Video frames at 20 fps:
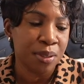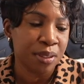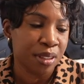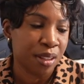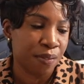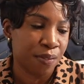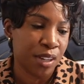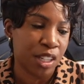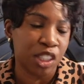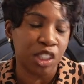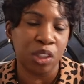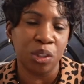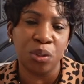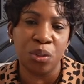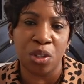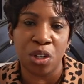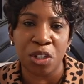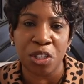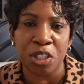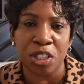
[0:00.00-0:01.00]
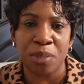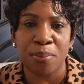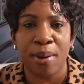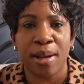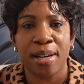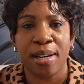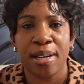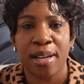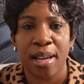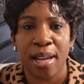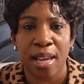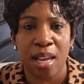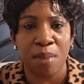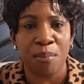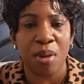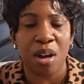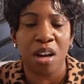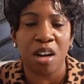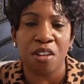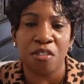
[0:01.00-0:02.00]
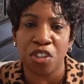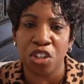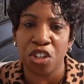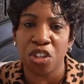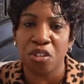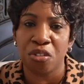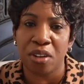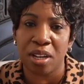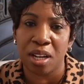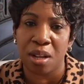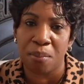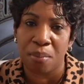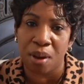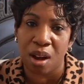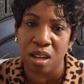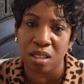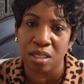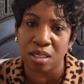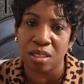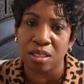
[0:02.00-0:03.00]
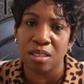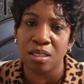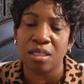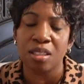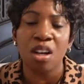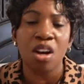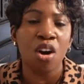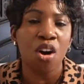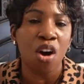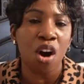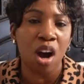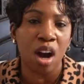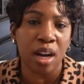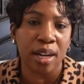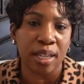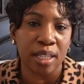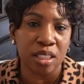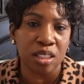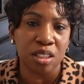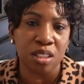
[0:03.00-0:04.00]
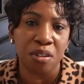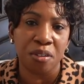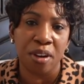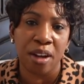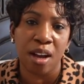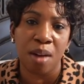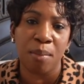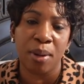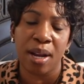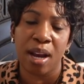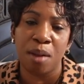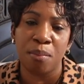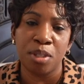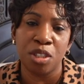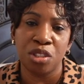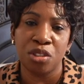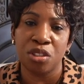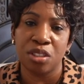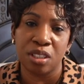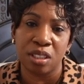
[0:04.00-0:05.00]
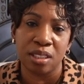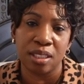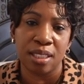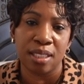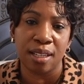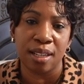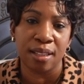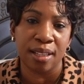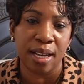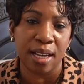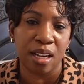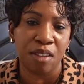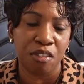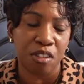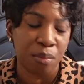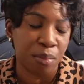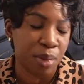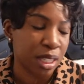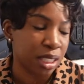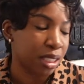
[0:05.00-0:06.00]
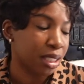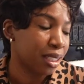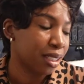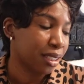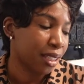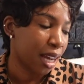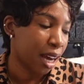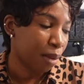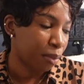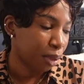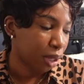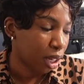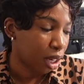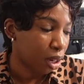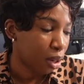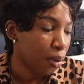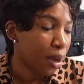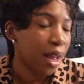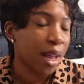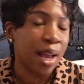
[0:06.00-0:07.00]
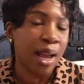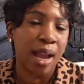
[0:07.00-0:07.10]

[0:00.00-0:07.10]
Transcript: with the vendor who goes by the name of Curated Boxes on Instagram, and I'll be sure to link that information down below.